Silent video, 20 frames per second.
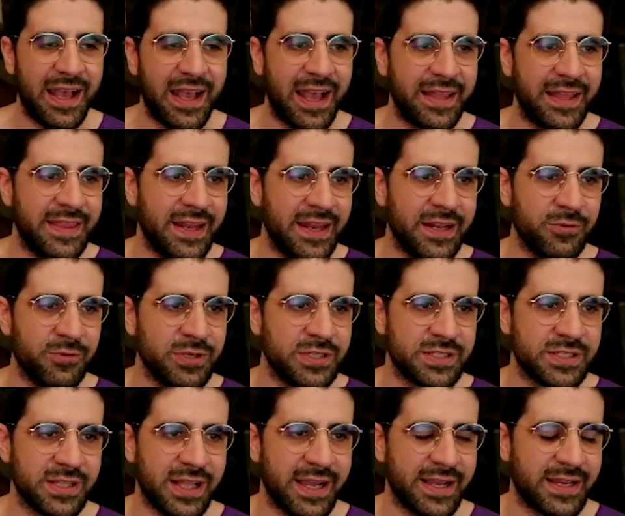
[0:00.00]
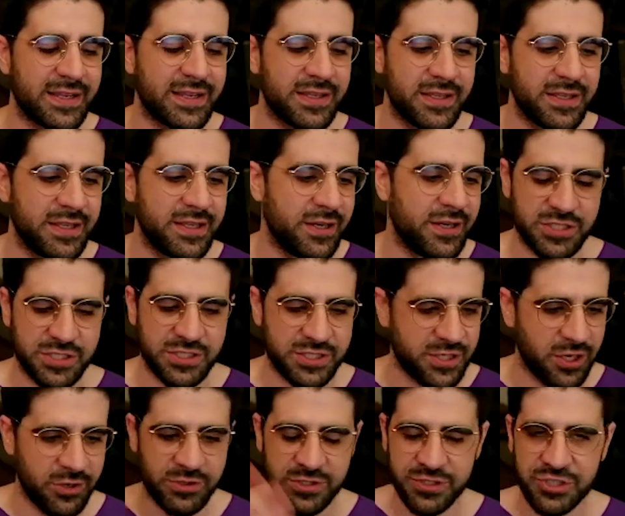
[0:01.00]
And then it was like, you know, just
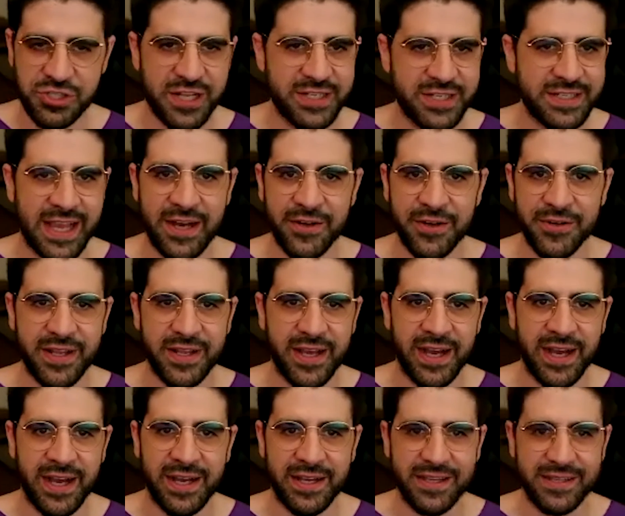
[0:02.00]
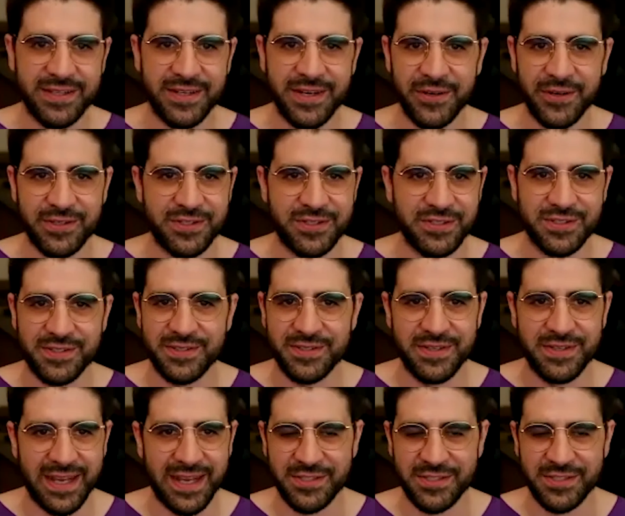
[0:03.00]
total shutdown. Uh, you know, just
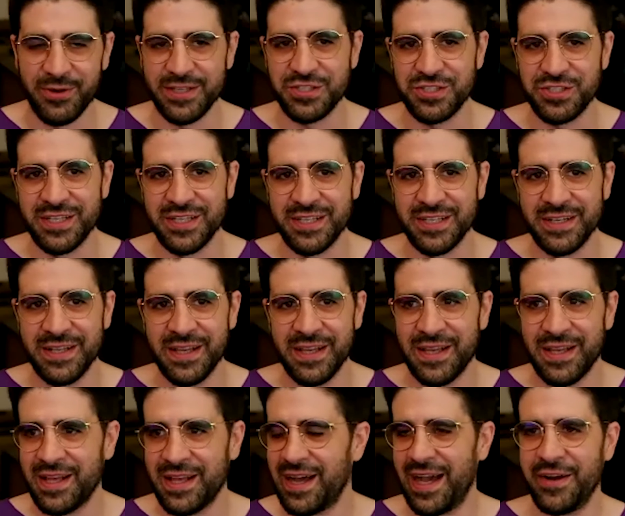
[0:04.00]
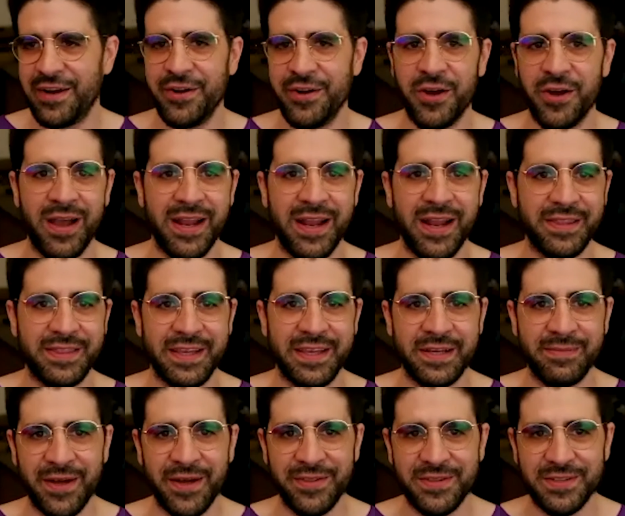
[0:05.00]
next question. I don't know anything
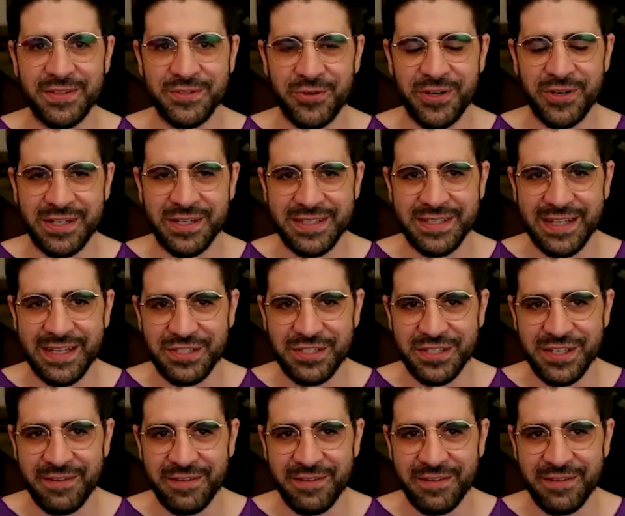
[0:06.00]
about this organization.